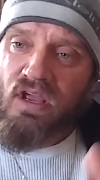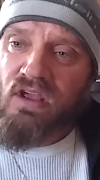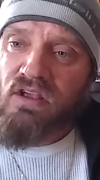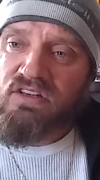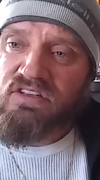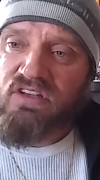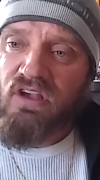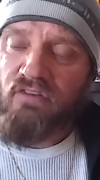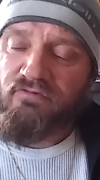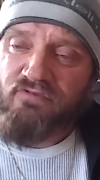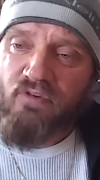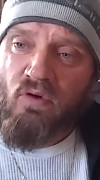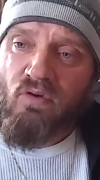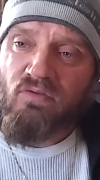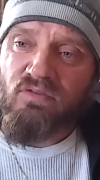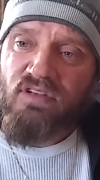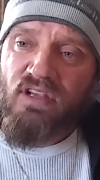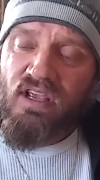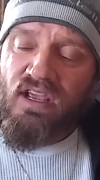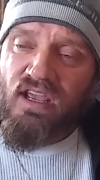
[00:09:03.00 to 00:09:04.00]
Cell
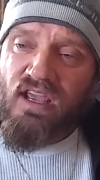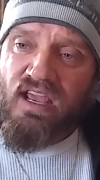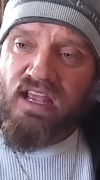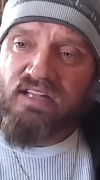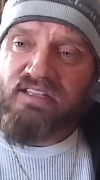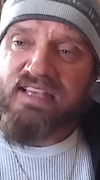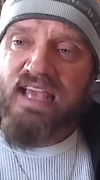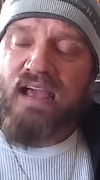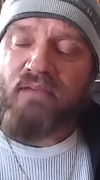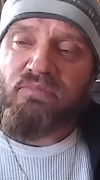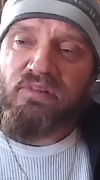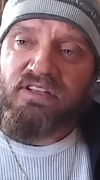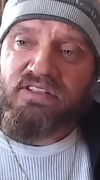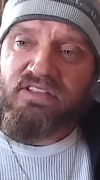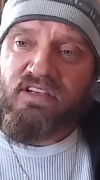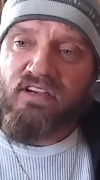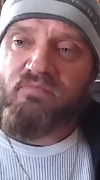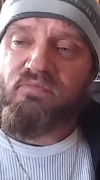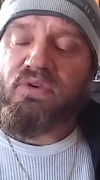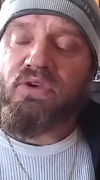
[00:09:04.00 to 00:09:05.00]
phones and tablets
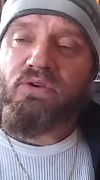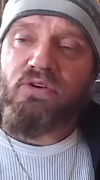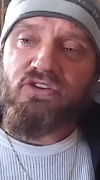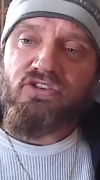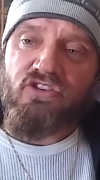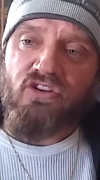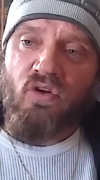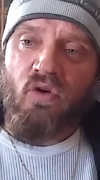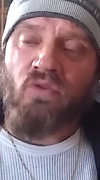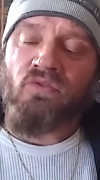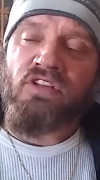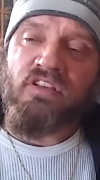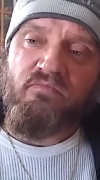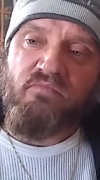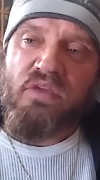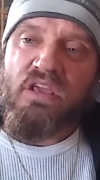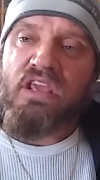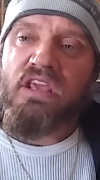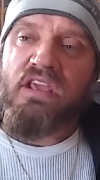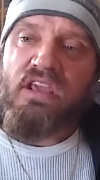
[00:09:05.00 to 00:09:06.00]
and computers should only
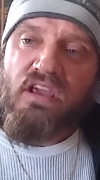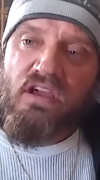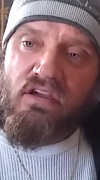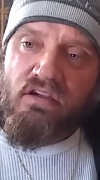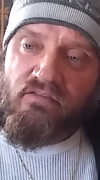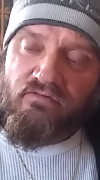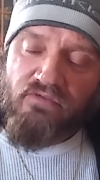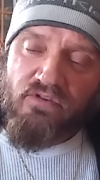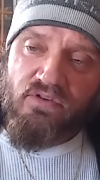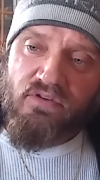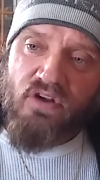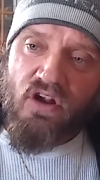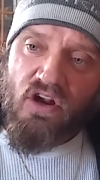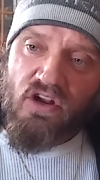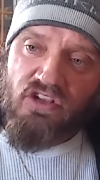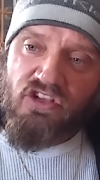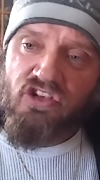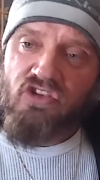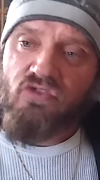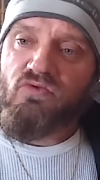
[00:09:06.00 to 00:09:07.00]
be for
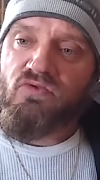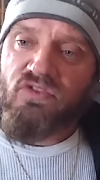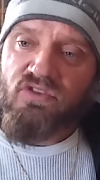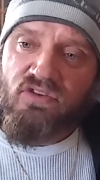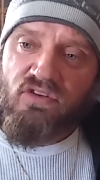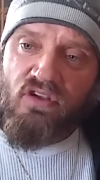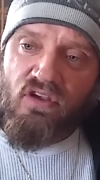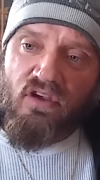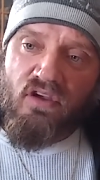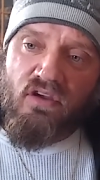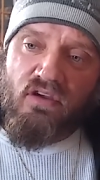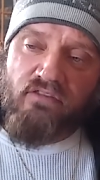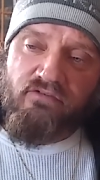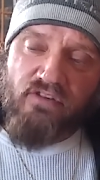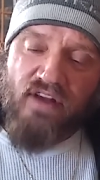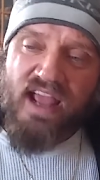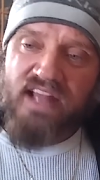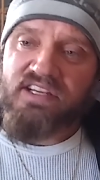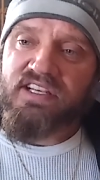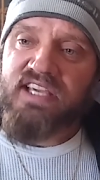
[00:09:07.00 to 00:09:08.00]
a use
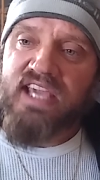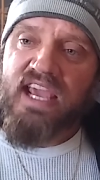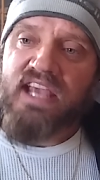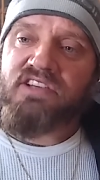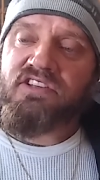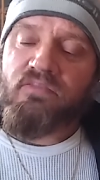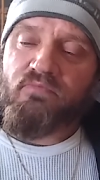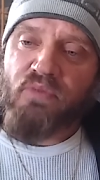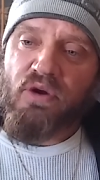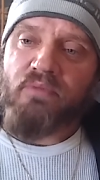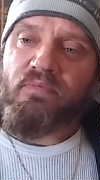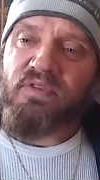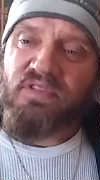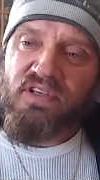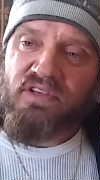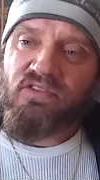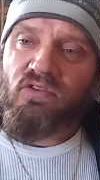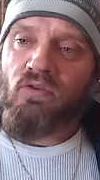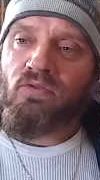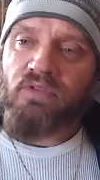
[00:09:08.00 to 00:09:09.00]
for education
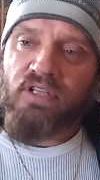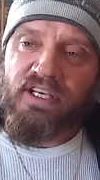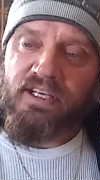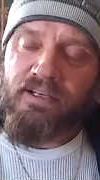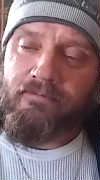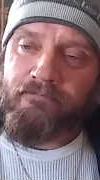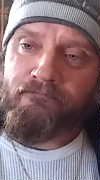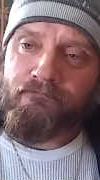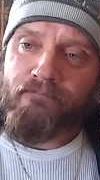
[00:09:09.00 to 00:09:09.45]
purposes only.